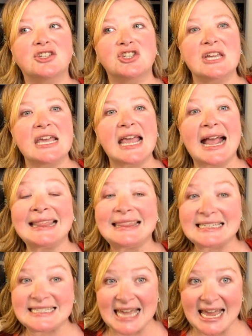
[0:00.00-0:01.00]
she and
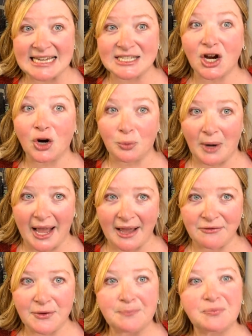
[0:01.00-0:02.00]
the date
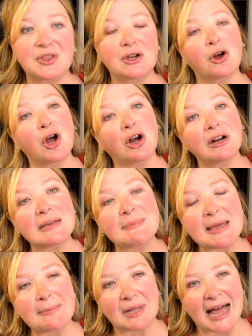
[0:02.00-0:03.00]
arrive, there are already
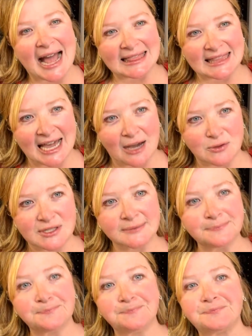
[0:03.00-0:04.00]
people at the house,
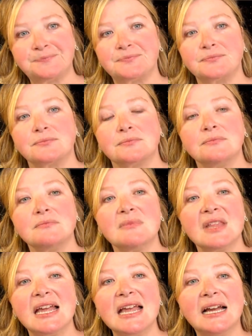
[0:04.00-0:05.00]

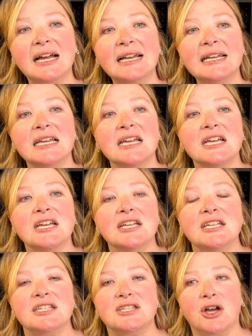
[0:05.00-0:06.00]
and
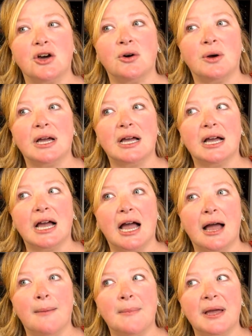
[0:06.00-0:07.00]
so
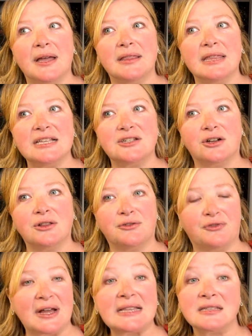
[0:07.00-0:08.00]
these are the
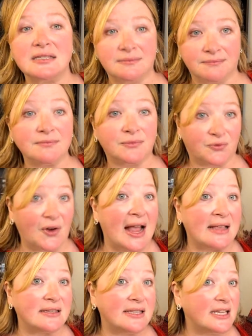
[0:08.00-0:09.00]
friends
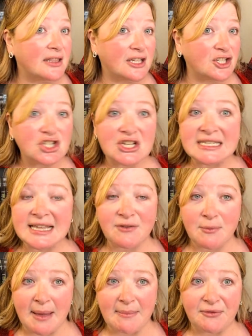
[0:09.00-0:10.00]
that she's
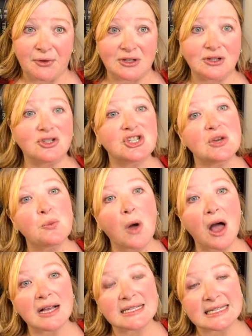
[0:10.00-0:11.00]
never met before. So she
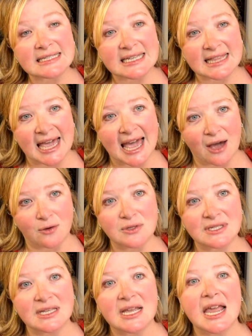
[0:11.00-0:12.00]
walks into the
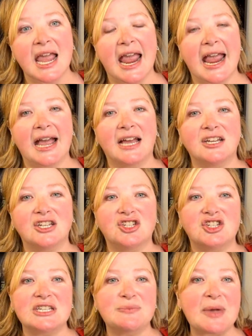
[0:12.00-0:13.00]
house and
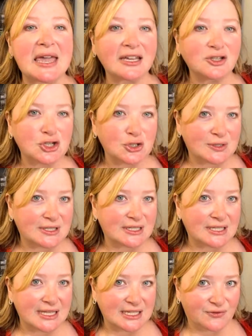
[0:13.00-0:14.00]
she's being introduced
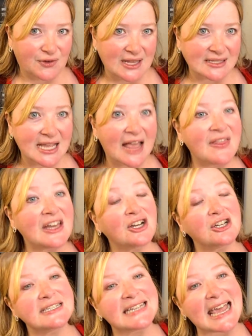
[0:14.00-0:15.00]
to these friends. And then
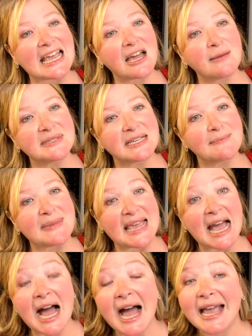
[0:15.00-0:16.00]
her date comes in
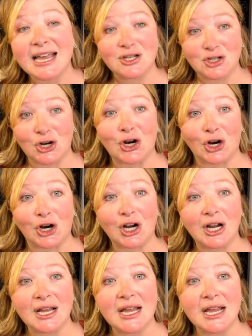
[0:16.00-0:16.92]
behind her.